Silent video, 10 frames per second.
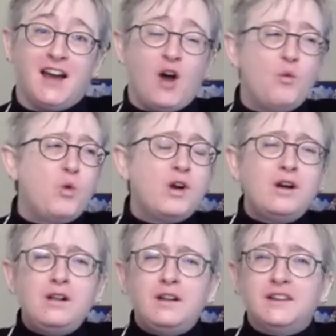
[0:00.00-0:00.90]
a
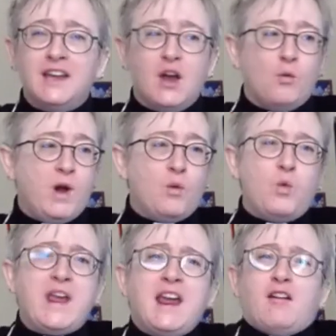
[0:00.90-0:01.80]
world where
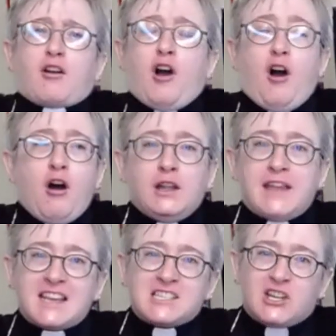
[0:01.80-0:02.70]
we are called
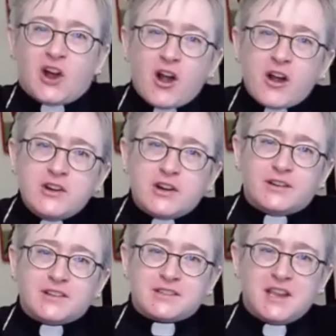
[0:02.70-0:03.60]
as
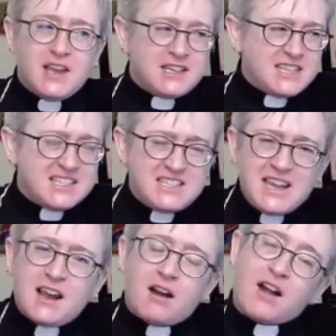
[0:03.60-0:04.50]
gardeners to
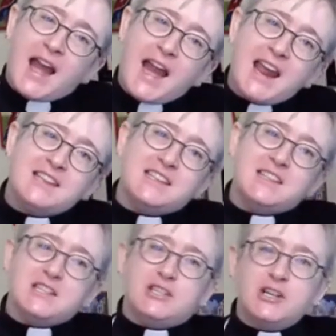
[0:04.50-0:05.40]
dig our hands in
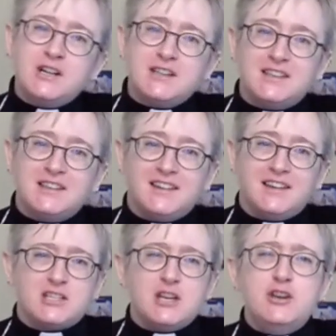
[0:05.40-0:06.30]
the dirt,
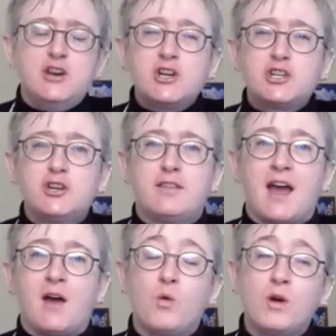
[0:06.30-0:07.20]
to nurture
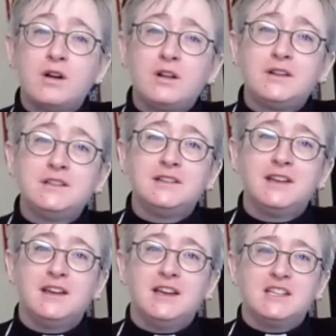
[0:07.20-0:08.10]
that world,
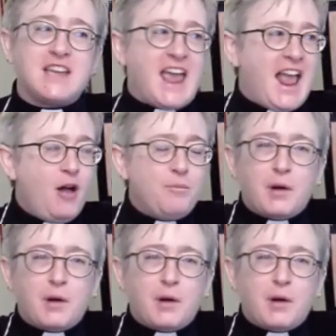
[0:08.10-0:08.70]
to help